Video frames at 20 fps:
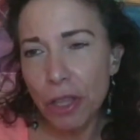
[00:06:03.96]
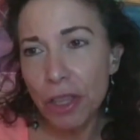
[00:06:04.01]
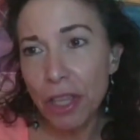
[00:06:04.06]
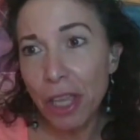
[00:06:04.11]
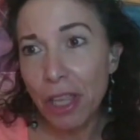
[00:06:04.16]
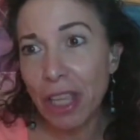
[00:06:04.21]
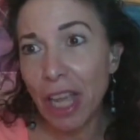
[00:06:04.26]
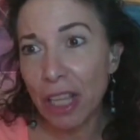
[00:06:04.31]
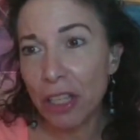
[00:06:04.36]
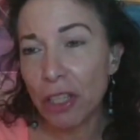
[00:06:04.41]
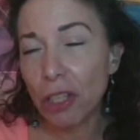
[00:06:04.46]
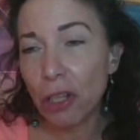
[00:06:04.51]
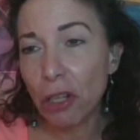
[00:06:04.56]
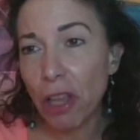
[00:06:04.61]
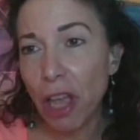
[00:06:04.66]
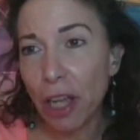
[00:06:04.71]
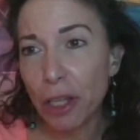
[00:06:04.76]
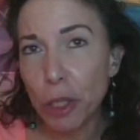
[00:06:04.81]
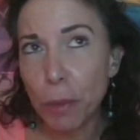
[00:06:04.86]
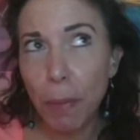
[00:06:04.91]
you think that's your
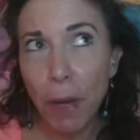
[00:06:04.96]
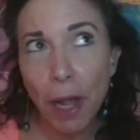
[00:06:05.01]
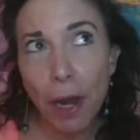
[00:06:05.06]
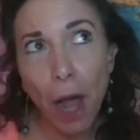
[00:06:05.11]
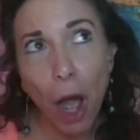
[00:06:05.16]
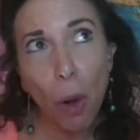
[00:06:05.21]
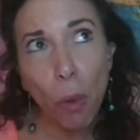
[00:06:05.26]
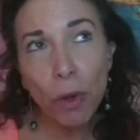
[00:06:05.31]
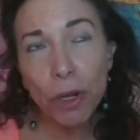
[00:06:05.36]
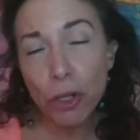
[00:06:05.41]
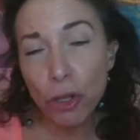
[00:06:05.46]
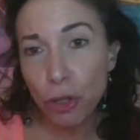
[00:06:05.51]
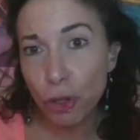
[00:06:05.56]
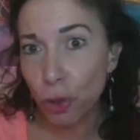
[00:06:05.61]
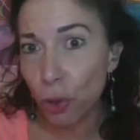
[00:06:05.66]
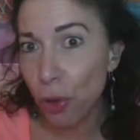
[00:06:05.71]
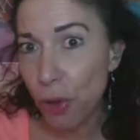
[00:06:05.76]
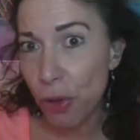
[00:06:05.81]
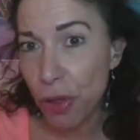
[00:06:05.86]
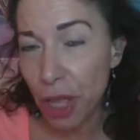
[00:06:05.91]
last spot. I want to
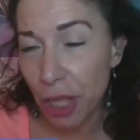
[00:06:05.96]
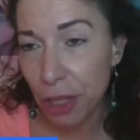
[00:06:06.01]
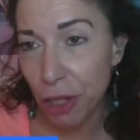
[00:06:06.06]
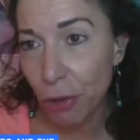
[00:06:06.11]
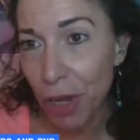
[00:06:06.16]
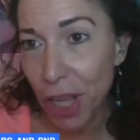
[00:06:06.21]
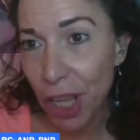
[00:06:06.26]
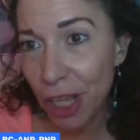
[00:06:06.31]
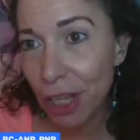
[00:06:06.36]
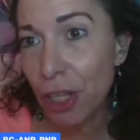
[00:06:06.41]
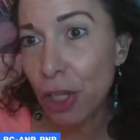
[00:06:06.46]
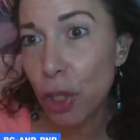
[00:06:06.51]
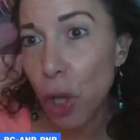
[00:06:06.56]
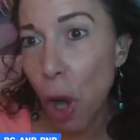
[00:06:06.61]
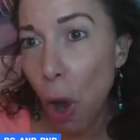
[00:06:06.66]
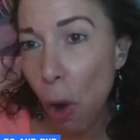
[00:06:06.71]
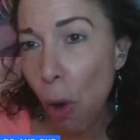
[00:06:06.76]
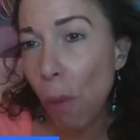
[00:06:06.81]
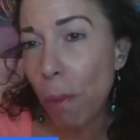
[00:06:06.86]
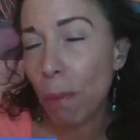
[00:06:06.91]
show you that there is
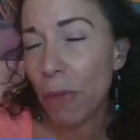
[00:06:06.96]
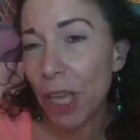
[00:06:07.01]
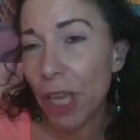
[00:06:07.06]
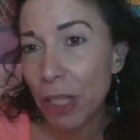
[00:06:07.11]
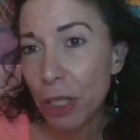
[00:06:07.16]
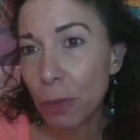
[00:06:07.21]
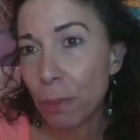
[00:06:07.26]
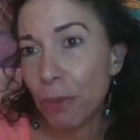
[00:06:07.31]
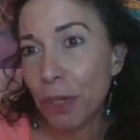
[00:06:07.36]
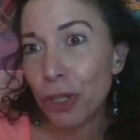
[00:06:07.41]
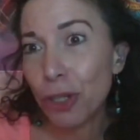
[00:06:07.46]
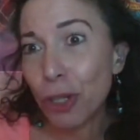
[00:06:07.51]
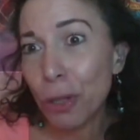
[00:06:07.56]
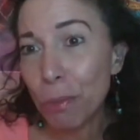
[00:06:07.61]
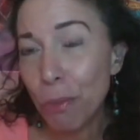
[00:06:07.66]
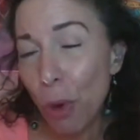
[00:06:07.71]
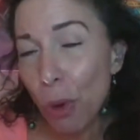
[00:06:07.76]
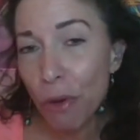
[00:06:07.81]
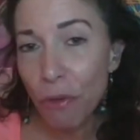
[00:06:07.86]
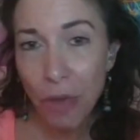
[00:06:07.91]
hope, inspiration,
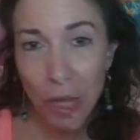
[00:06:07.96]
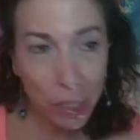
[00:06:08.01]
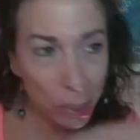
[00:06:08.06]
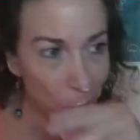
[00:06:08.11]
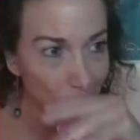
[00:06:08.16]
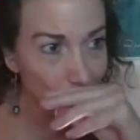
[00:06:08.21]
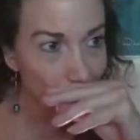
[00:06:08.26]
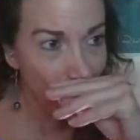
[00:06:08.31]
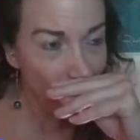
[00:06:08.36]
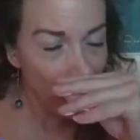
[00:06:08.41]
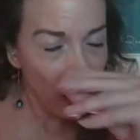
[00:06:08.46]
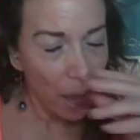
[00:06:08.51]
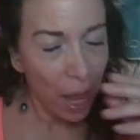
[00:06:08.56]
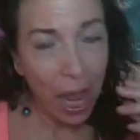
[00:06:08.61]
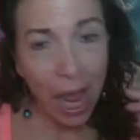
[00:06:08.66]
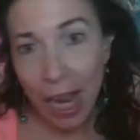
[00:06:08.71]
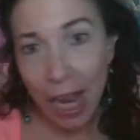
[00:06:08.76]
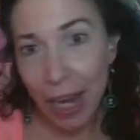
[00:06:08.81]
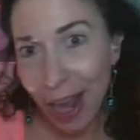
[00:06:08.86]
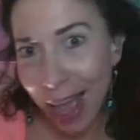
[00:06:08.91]
motivation,
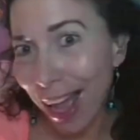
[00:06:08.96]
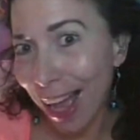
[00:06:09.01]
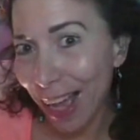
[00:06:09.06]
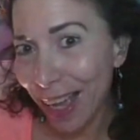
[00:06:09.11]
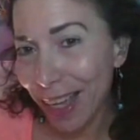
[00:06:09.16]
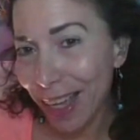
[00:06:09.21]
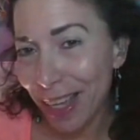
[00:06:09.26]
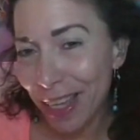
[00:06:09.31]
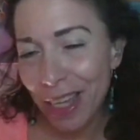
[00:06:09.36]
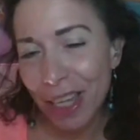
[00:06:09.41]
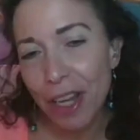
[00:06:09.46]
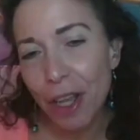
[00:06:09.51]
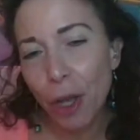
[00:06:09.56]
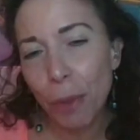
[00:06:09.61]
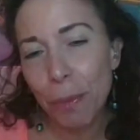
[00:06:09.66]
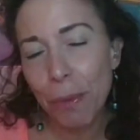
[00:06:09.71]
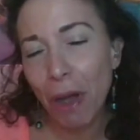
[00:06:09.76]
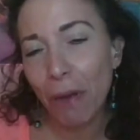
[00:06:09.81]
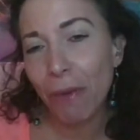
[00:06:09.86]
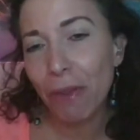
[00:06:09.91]
and I can
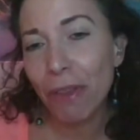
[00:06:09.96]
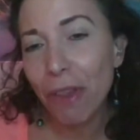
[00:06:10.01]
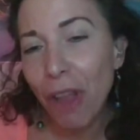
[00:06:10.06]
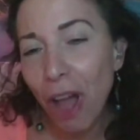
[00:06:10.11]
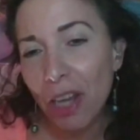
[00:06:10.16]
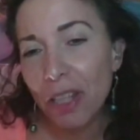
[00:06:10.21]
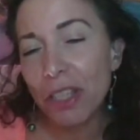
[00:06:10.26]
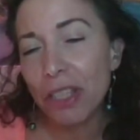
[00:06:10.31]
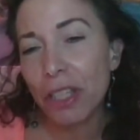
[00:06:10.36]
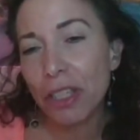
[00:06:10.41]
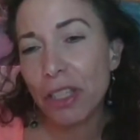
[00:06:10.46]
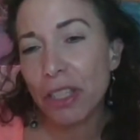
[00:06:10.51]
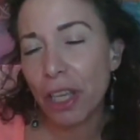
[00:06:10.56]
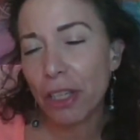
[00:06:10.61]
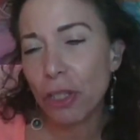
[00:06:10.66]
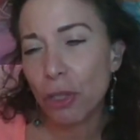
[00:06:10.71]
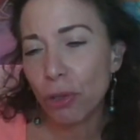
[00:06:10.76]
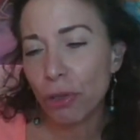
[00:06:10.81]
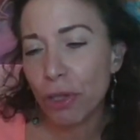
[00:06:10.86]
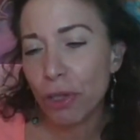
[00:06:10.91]
help you. I have a lot of
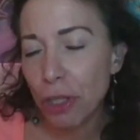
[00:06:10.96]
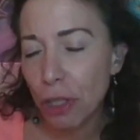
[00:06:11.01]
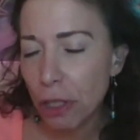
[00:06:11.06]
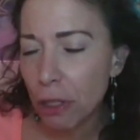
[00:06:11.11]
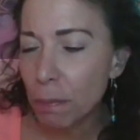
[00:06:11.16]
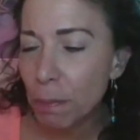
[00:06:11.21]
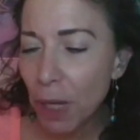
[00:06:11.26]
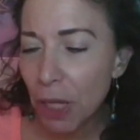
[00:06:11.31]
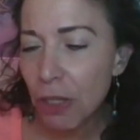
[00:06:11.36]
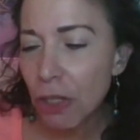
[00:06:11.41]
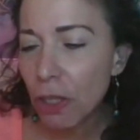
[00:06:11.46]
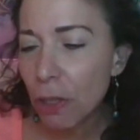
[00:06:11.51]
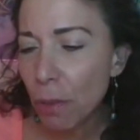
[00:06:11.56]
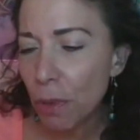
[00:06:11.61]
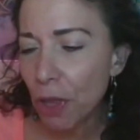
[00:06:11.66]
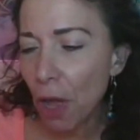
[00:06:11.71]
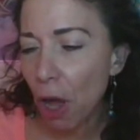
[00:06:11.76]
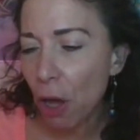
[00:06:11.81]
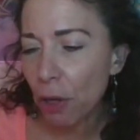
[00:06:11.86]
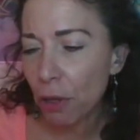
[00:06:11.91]
success stories, especially
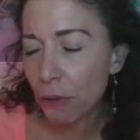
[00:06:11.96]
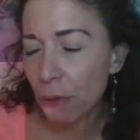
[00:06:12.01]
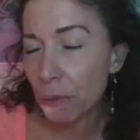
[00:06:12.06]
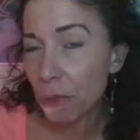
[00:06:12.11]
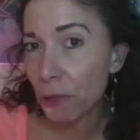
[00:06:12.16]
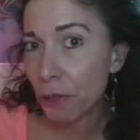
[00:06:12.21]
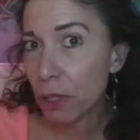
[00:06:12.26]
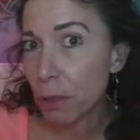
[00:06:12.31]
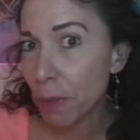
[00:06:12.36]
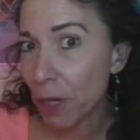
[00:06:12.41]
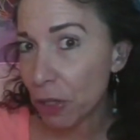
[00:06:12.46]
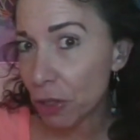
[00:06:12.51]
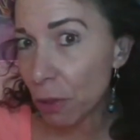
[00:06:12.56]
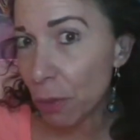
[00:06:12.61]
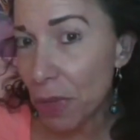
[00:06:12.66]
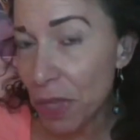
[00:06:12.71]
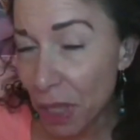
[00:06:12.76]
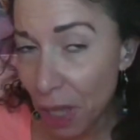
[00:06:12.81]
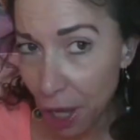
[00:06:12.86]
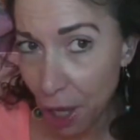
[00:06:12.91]
with autoimmune, especially
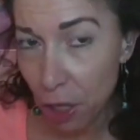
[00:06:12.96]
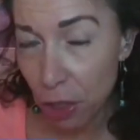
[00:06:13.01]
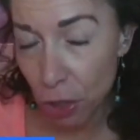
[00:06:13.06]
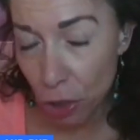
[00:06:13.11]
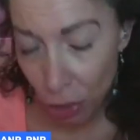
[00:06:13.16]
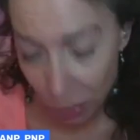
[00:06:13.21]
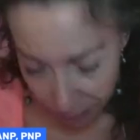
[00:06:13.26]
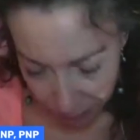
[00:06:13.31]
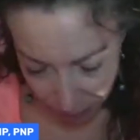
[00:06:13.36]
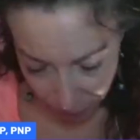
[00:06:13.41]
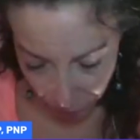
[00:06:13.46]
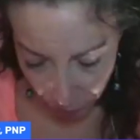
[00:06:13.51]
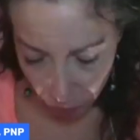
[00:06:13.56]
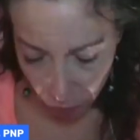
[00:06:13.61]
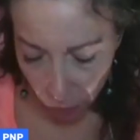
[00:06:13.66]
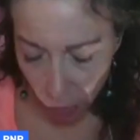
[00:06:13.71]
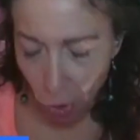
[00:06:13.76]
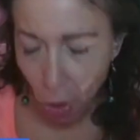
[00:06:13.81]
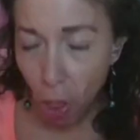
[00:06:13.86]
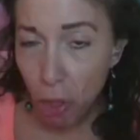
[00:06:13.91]
with cancer,
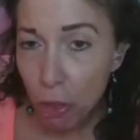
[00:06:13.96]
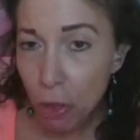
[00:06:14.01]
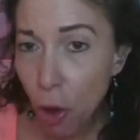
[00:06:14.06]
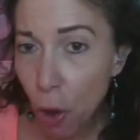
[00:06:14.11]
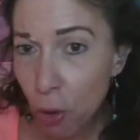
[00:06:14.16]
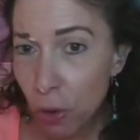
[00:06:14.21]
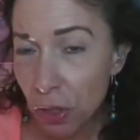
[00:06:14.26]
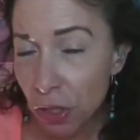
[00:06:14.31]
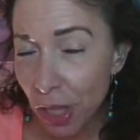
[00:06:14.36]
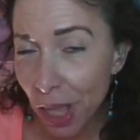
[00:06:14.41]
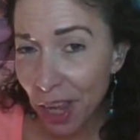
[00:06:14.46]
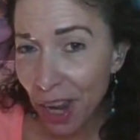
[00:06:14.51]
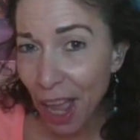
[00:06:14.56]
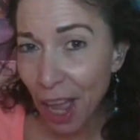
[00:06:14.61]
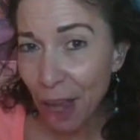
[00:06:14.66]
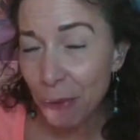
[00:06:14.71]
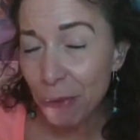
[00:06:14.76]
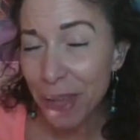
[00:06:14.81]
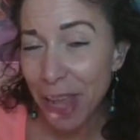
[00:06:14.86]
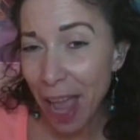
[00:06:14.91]
those that
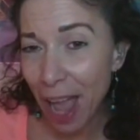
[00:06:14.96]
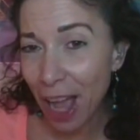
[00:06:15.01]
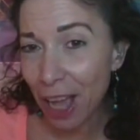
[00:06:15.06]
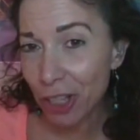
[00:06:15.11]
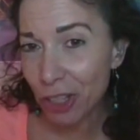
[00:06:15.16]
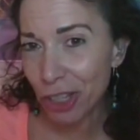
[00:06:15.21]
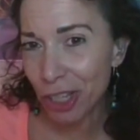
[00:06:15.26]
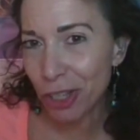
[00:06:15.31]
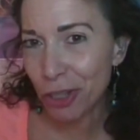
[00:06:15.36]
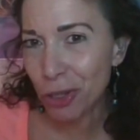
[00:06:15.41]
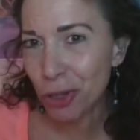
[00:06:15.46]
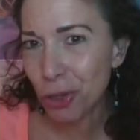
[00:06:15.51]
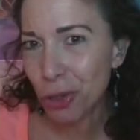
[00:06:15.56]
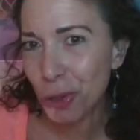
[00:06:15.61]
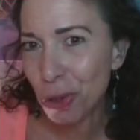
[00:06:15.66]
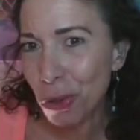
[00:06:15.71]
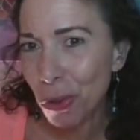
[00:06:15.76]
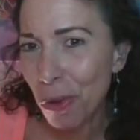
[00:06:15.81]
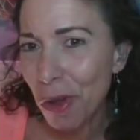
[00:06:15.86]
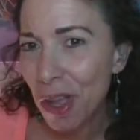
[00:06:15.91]
had reactions
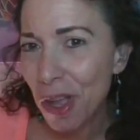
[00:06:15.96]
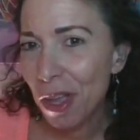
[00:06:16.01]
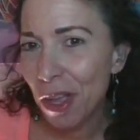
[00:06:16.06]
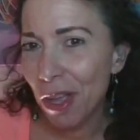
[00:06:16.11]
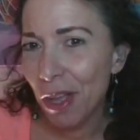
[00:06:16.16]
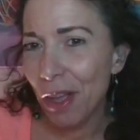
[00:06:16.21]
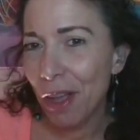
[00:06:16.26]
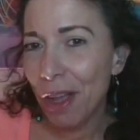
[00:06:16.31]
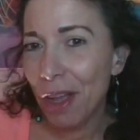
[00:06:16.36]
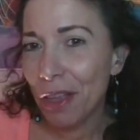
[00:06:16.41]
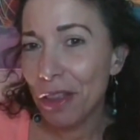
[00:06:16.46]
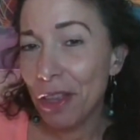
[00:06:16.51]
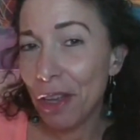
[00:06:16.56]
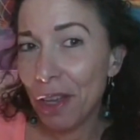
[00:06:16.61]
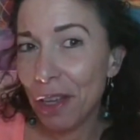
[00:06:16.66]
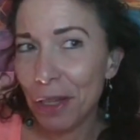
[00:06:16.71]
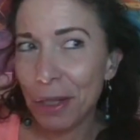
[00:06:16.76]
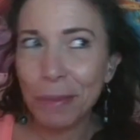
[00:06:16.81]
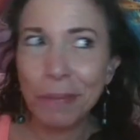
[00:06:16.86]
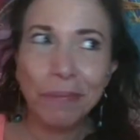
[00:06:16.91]
to
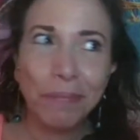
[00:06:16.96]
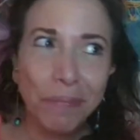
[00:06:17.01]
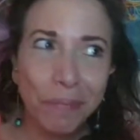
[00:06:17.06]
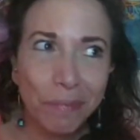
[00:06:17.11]
the